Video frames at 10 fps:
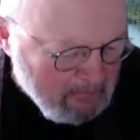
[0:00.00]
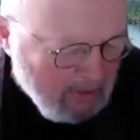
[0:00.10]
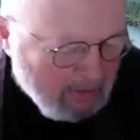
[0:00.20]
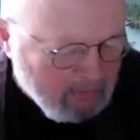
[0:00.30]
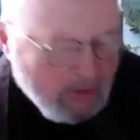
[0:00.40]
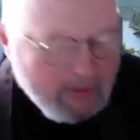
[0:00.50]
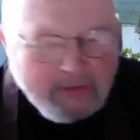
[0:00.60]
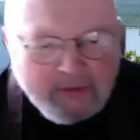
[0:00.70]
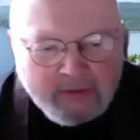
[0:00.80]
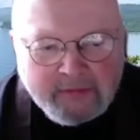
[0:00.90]
I've tried
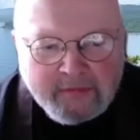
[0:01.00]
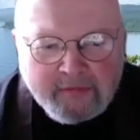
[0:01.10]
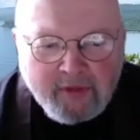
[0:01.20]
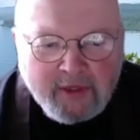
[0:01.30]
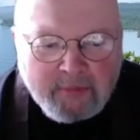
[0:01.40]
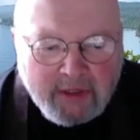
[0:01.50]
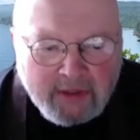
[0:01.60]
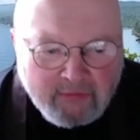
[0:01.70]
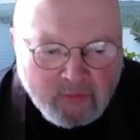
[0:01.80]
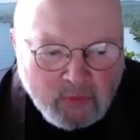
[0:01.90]
to find many
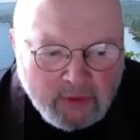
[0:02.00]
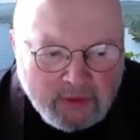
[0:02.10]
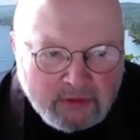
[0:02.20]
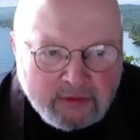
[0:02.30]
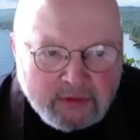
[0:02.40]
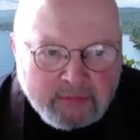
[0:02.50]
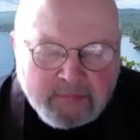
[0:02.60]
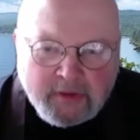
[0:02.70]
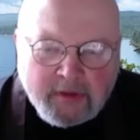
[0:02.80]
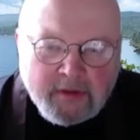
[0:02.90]
different ways to
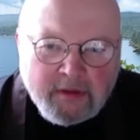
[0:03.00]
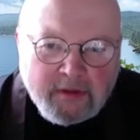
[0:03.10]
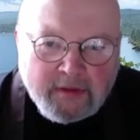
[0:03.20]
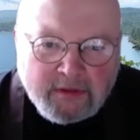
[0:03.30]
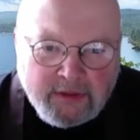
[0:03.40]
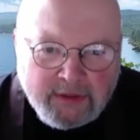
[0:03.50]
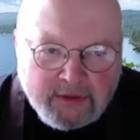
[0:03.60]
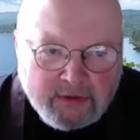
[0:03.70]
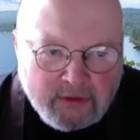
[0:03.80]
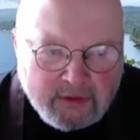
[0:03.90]

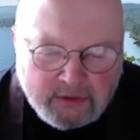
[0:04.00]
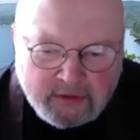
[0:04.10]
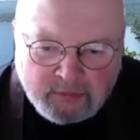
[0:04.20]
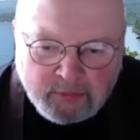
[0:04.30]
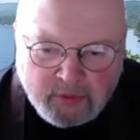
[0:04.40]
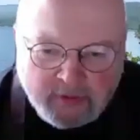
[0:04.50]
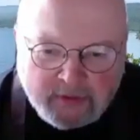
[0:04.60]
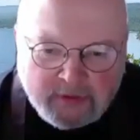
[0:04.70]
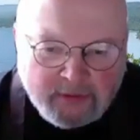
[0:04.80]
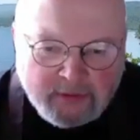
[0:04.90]
teach this and to point
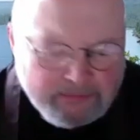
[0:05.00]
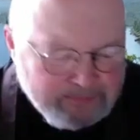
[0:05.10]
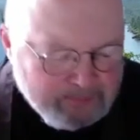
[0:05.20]
this out.